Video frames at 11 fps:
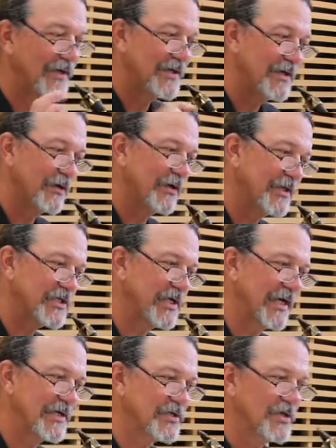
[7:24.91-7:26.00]
here in this
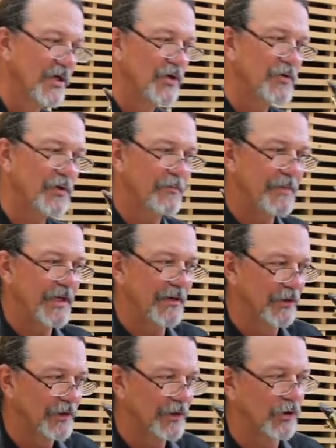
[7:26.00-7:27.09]
case, you can be a
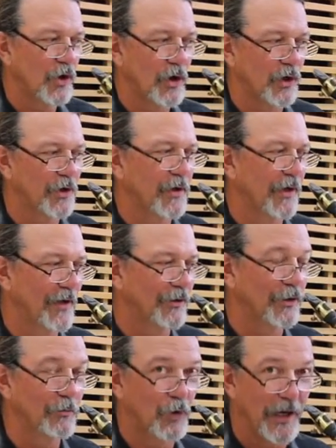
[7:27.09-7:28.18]
little longer and a
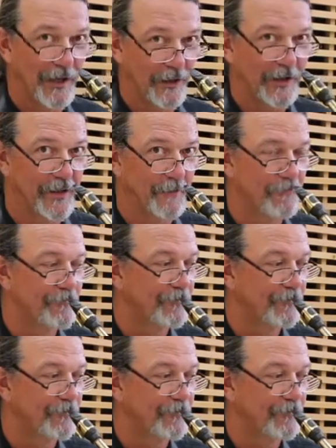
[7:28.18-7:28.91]
little more elegant.